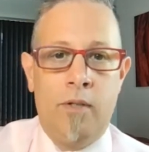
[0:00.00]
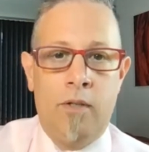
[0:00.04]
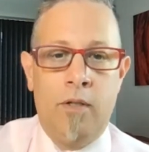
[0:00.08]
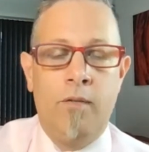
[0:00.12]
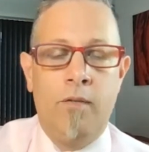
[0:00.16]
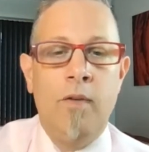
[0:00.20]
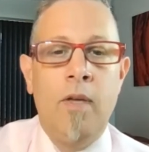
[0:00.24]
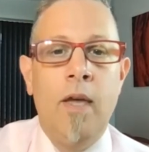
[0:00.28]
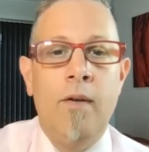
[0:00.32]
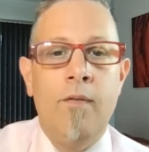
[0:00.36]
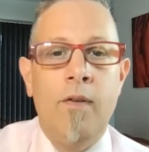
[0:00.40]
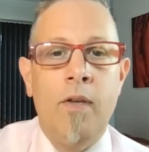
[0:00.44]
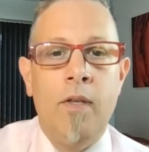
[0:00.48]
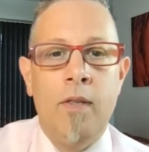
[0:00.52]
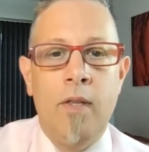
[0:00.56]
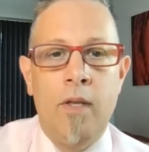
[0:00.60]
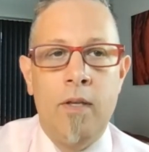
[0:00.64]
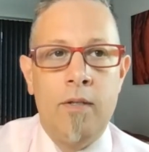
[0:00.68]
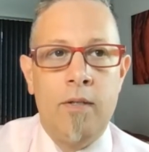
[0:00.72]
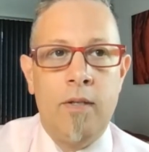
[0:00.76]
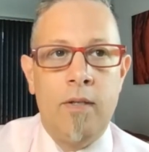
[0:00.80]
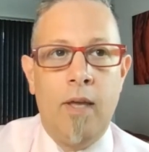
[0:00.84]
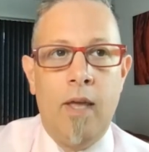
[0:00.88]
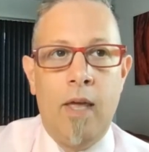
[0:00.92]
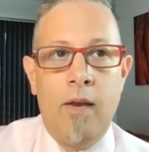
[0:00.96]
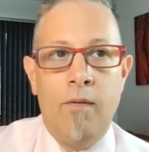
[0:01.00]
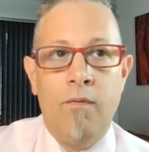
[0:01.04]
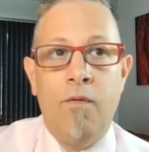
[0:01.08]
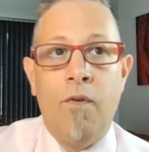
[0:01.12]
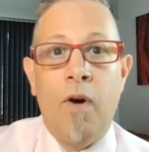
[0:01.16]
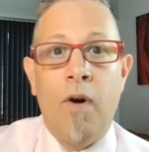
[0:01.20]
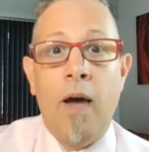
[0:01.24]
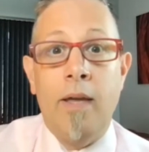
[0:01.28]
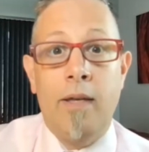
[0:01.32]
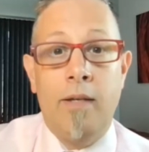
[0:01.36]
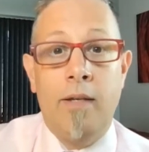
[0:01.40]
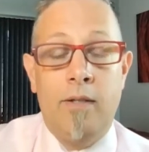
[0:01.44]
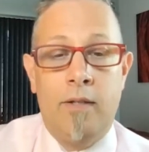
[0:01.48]
of giving this
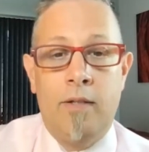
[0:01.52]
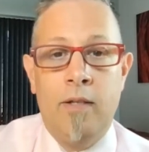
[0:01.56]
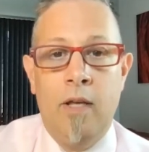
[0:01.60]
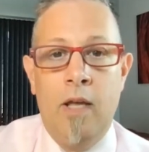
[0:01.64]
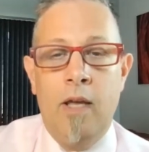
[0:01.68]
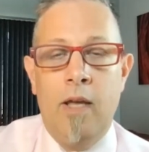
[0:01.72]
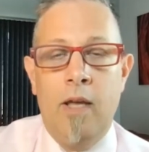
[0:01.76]
advice,